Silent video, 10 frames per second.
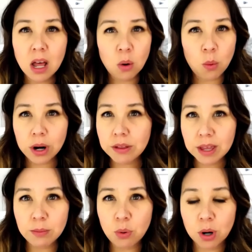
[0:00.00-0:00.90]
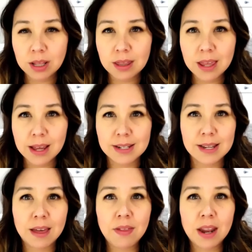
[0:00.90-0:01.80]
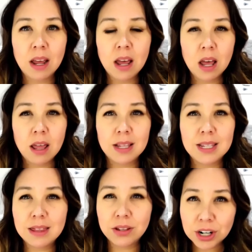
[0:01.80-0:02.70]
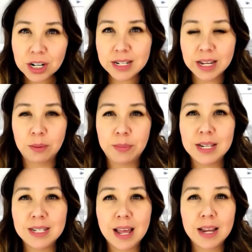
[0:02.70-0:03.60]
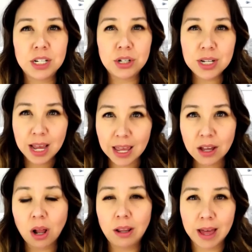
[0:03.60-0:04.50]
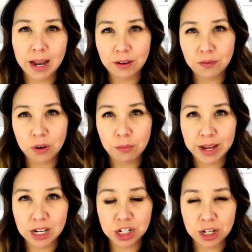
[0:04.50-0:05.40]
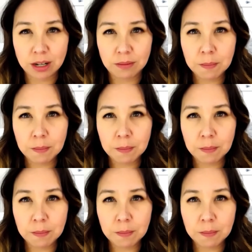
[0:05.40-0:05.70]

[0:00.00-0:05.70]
What are the important things? And then the third tip is then to take all of that information